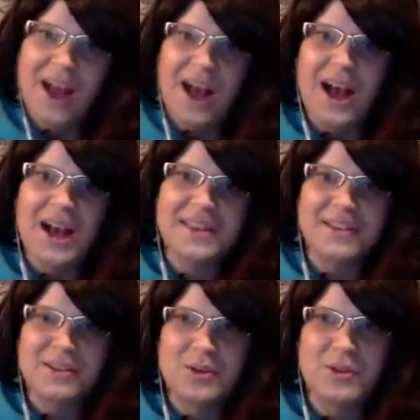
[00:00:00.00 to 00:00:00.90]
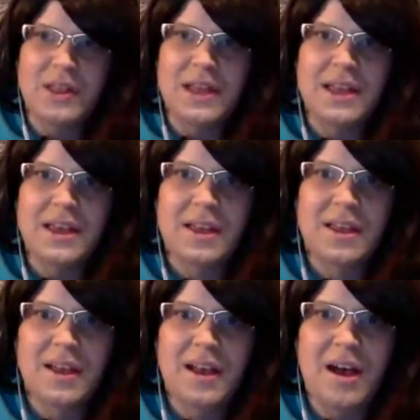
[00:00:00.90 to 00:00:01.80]
I still don't
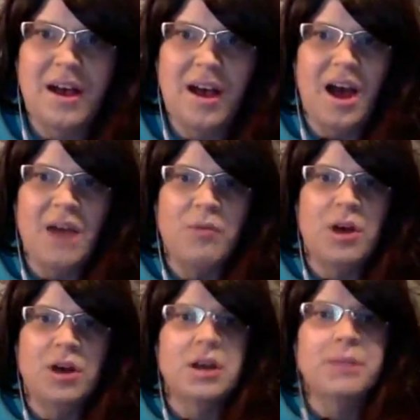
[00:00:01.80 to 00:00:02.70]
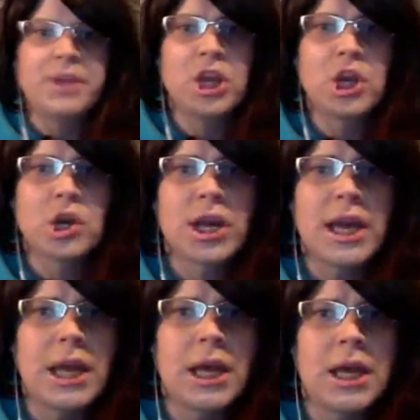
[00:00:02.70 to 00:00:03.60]
I want a pure
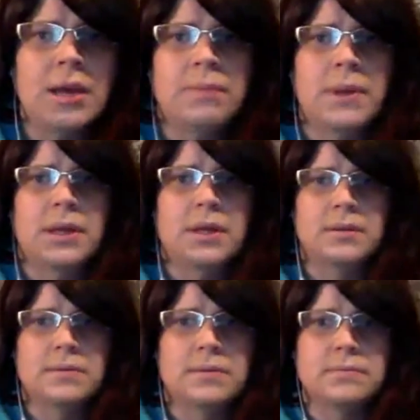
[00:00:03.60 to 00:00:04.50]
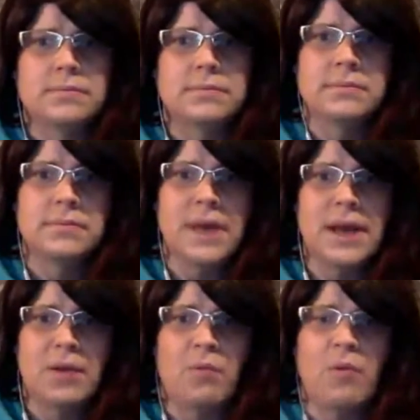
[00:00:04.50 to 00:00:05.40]
game. I
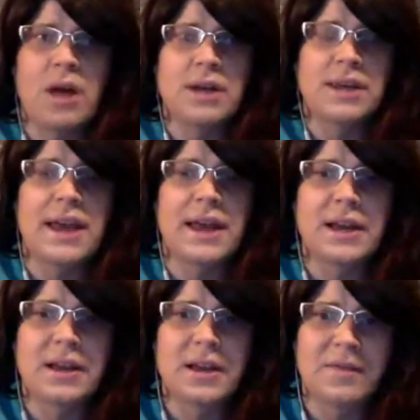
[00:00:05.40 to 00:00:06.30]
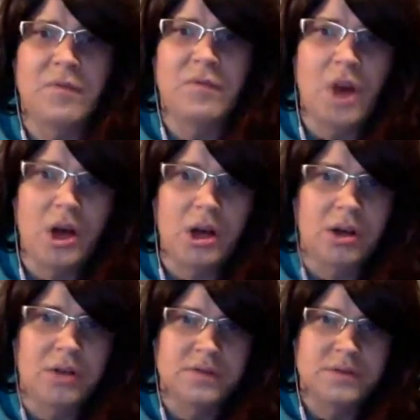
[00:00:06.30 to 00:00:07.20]
don't want Canada involved.